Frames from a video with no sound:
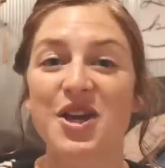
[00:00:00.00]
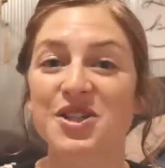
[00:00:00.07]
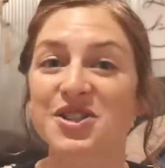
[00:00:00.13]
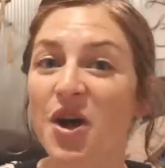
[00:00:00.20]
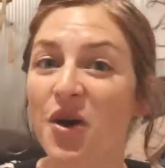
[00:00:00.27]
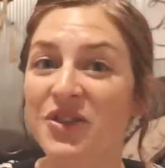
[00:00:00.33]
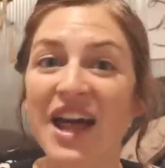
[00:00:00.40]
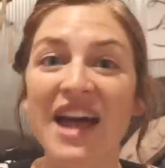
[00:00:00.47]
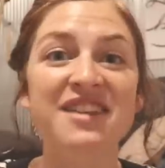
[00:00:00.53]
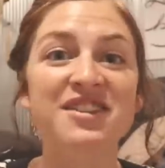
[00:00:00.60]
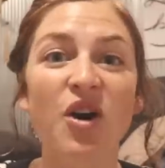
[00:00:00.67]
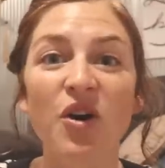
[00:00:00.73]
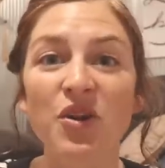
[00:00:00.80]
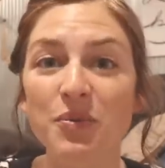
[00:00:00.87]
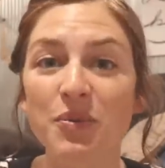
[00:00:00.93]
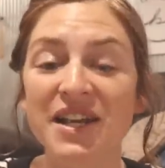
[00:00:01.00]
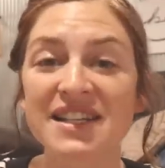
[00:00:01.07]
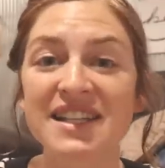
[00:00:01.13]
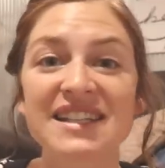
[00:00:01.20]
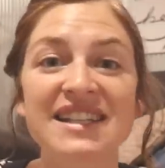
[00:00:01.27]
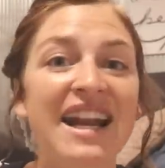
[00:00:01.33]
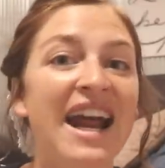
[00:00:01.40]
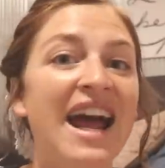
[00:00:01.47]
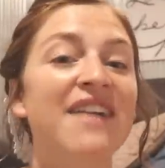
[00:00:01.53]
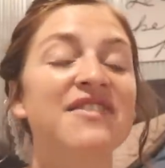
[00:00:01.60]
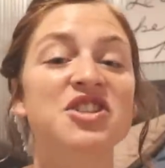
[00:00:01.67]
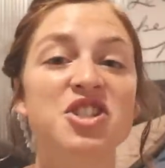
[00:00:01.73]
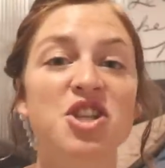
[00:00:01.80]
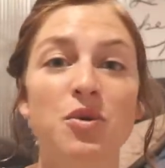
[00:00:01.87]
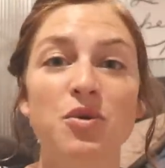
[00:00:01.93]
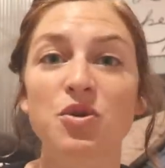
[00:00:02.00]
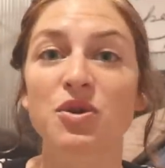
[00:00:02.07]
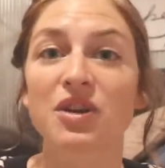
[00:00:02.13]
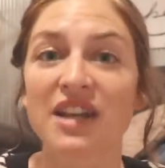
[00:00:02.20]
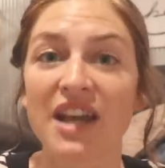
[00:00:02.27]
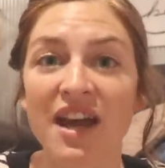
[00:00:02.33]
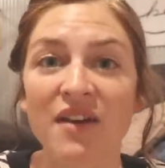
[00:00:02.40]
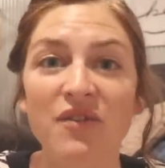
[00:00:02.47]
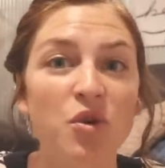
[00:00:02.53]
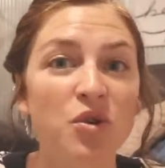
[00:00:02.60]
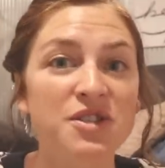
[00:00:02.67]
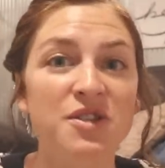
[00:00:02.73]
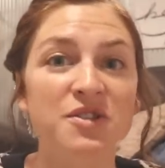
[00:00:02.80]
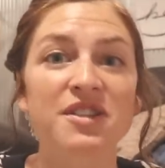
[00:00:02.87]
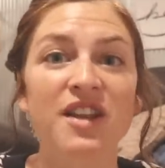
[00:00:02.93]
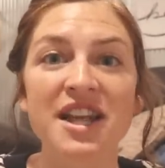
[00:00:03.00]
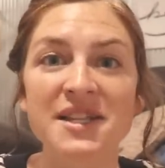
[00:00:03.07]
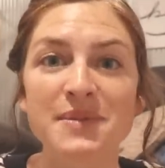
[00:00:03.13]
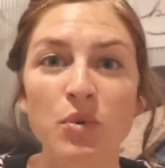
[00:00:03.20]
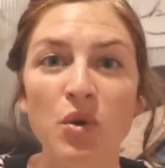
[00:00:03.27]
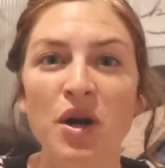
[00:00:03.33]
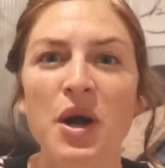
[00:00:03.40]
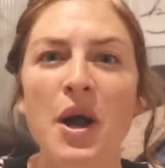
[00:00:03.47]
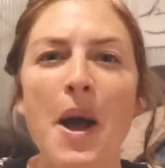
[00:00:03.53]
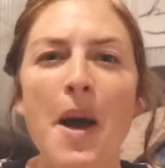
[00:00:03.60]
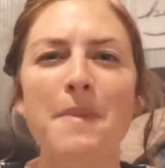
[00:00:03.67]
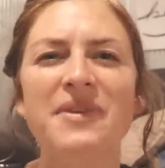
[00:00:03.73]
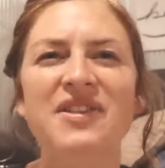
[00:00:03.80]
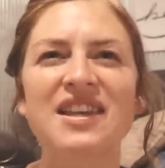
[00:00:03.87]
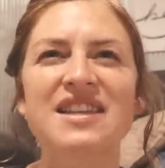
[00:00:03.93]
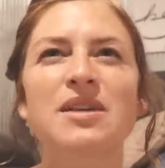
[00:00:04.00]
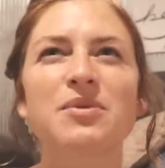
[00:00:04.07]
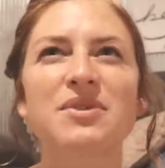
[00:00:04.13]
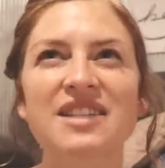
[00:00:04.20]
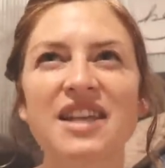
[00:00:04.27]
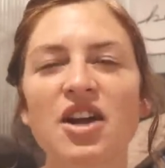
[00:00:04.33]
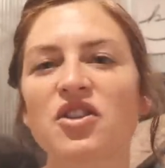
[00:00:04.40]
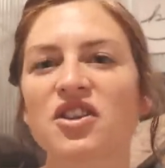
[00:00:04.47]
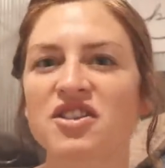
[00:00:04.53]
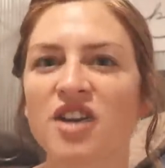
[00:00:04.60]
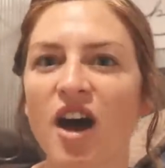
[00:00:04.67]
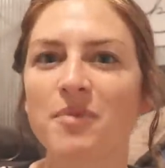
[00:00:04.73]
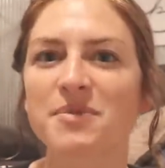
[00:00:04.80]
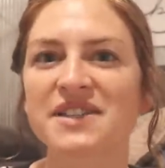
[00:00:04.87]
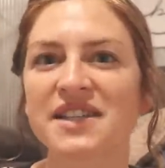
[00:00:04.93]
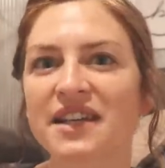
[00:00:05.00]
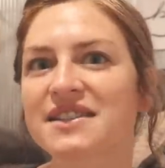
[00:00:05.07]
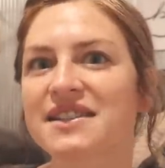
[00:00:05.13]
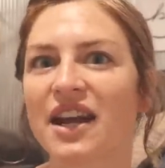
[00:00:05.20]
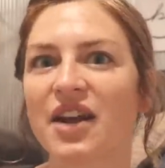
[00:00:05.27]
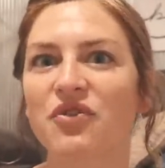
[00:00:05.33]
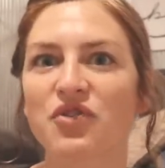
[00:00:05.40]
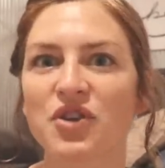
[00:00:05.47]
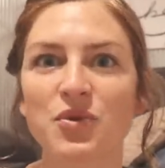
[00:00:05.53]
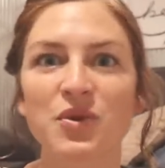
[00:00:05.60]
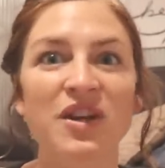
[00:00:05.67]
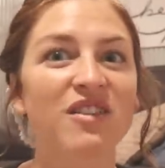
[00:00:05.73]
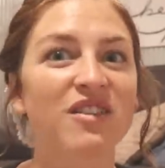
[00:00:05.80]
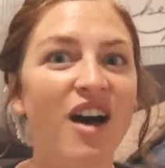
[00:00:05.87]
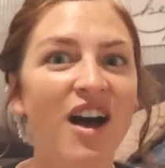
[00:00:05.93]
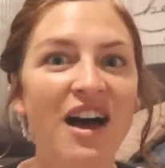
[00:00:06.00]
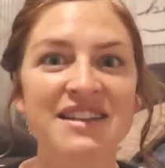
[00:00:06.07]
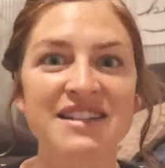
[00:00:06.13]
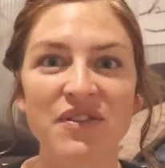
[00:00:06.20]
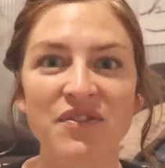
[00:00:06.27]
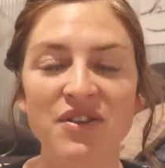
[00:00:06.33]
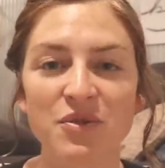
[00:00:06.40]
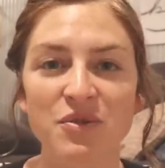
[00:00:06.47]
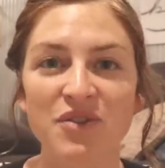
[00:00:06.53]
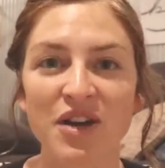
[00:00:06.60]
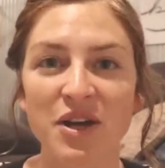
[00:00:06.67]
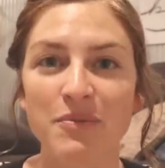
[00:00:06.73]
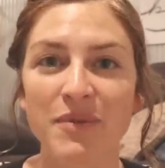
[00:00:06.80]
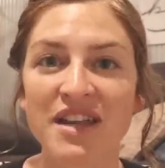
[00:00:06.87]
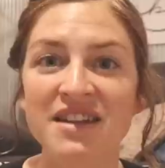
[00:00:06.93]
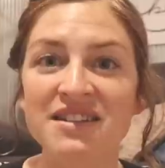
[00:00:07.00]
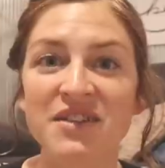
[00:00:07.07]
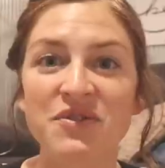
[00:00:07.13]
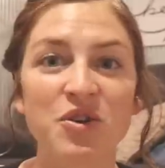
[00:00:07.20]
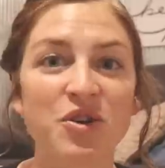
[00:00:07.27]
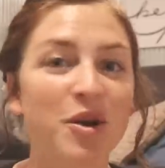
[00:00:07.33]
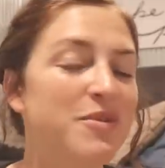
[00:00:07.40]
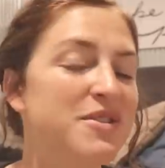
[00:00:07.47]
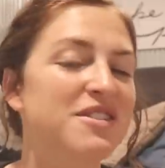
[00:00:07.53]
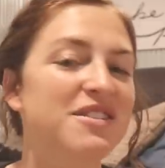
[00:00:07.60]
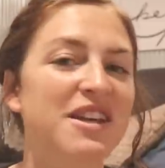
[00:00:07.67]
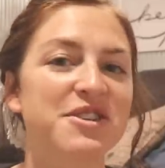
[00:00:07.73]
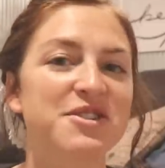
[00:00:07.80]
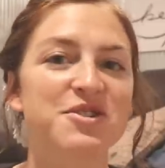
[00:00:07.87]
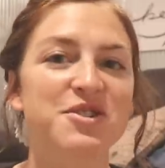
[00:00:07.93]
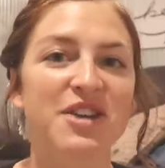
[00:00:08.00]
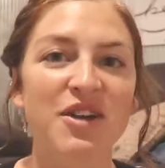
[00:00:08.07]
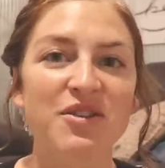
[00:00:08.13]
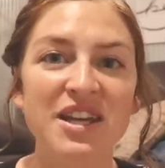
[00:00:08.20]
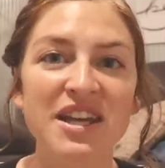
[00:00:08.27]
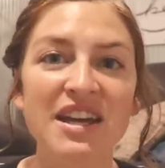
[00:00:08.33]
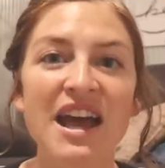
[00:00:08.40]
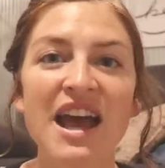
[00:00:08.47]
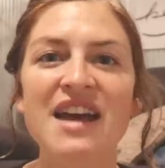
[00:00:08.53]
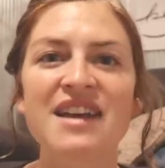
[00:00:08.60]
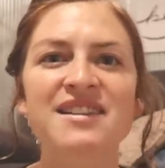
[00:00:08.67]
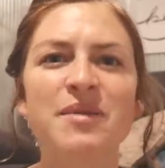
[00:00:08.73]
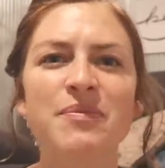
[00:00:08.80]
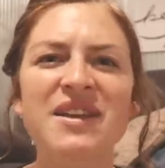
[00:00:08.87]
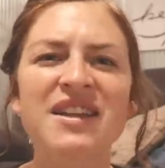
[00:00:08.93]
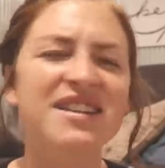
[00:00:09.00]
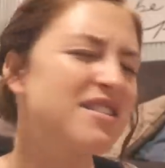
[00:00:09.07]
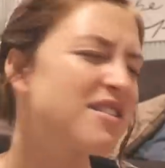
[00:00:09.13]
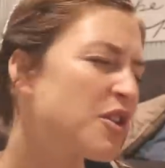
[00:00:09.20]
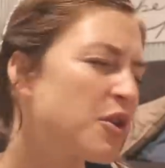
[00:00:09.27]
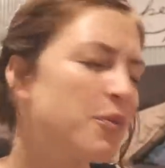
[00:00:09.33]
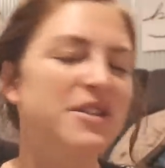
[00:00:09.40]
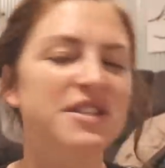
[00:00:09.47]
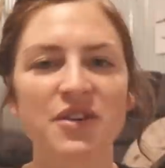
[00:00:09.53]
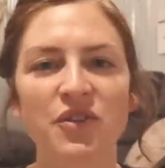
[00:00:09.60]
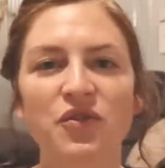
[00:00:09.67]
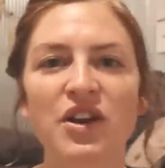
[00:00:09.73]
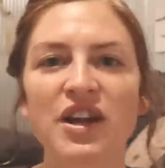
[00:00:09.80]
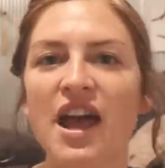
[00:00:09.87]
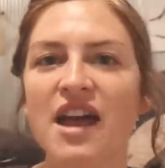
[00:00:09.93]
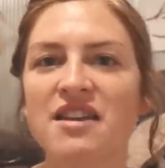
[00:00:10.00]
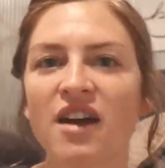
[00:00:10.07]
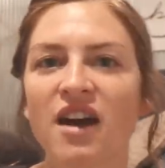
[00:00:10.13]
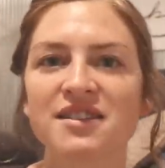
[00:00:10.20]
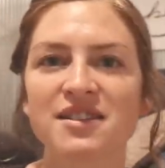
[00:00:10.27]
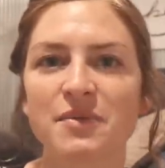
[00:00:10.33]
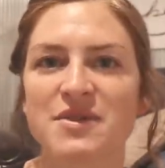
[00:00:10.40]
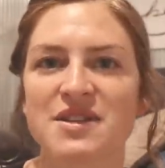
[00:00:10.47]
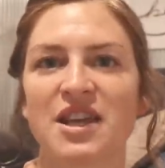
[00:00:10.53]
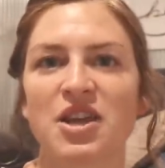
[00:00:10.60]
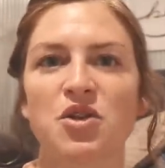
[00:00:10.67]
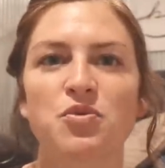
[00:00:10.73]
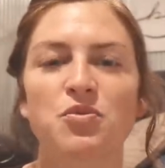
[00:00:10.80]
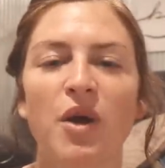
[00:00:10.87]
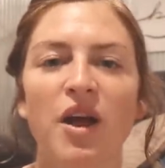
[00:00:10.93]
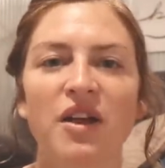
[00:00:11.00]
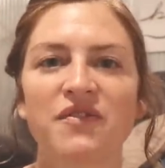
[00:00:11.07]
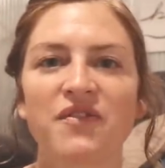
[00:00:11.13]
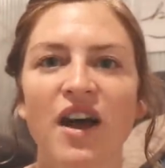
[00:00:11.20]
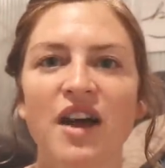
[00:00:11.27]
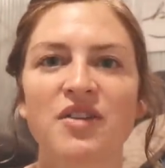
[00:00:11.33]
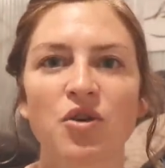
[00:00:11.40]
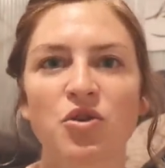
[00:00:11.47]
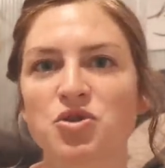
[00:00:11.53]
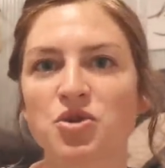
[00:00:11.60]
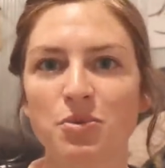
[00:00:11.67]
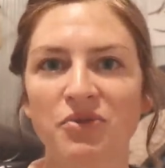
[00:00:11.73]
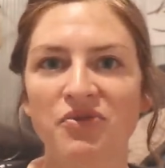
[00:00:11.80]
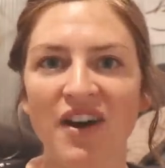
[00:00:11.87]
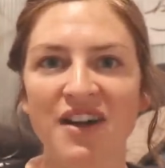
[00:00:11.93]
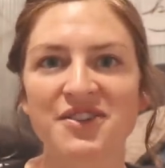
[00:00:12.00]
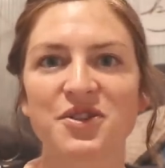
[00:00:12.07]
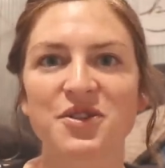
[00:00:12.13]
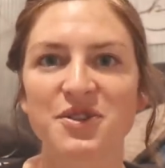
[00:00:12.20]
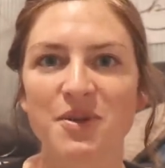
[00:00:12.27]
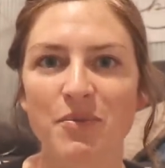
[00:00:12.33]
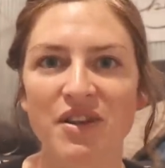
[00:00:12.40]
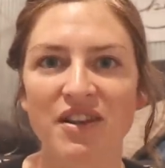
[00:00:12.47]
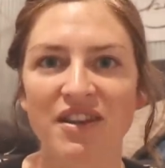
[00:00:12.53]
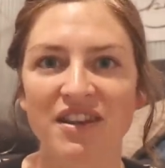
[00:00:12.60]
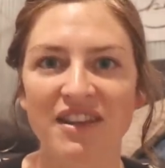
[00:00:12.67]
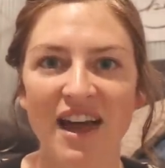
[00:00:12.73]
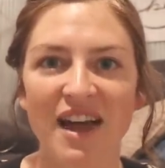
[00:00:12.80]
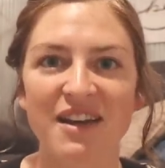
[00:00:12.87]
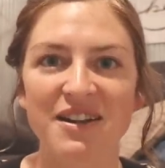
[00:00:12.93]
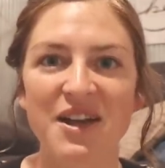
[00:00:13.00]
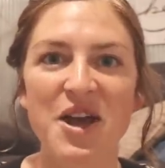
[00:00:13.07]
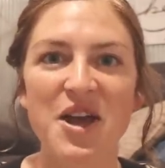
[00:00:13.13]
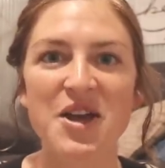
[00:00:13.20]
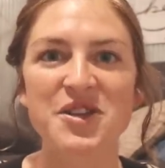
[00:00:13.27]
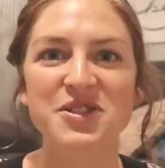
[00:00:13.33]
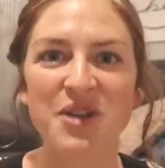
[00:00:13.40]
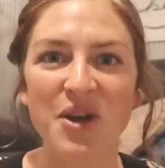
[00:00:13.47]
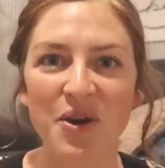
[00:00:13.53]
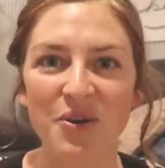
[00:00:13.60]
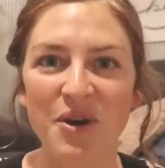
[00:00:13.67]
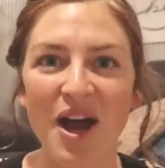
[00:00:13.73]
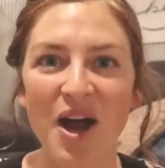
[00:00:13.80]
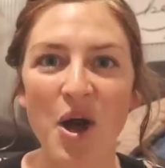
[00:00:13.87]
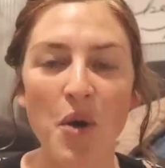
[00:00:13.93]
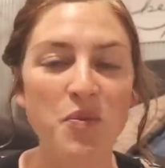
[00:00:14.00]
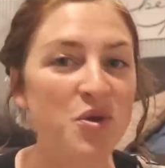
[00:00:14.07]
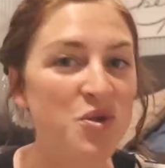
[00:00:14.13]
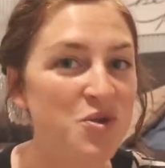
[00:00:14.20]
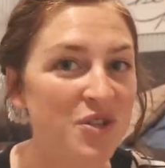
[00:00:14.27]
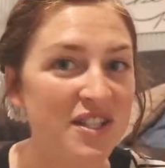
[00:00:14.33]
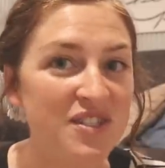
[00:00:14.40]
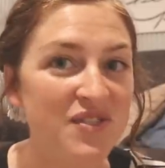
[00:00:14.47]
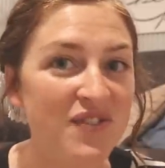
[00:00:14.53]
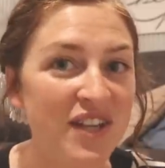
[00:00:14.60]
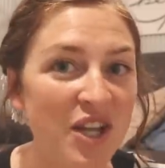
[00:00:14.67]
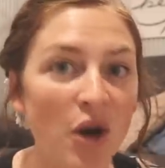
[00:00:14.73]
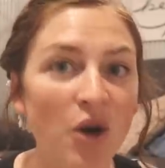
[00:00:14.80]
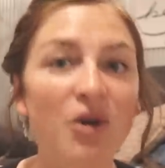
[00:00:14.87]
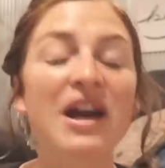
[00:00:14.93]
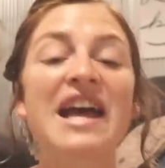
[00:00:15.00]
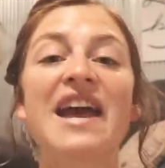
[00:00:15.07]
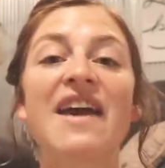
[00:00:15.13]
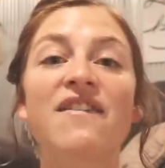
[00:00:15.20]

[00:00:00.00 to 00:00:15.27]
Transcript: So that is all the places that I have to share with you today. Of course, there's lots more, but these I would say are the top six that I frequent a lot and definitely would recommend if you're coming to Lancaster County. Something that's a little bit different and not something that you'd probably find on TripAdvisor or something like that. So, I hope you enjoyed this video.